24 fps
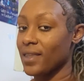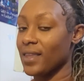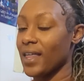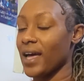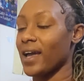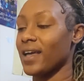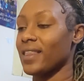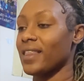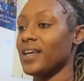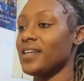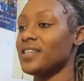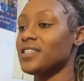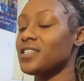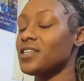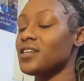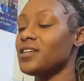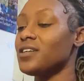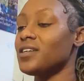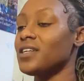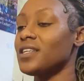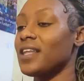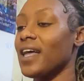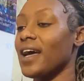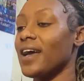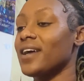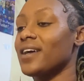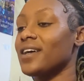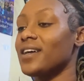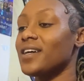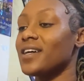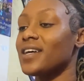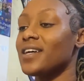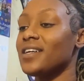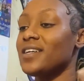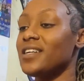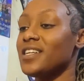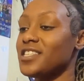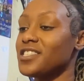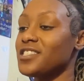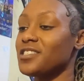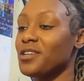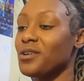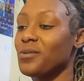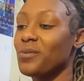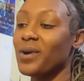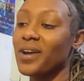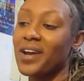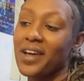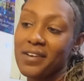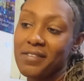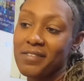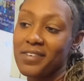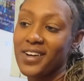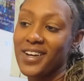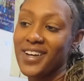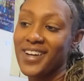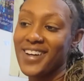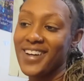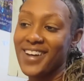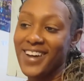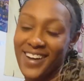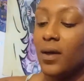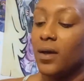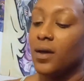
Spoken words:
Like, they still in like good condition or whatever.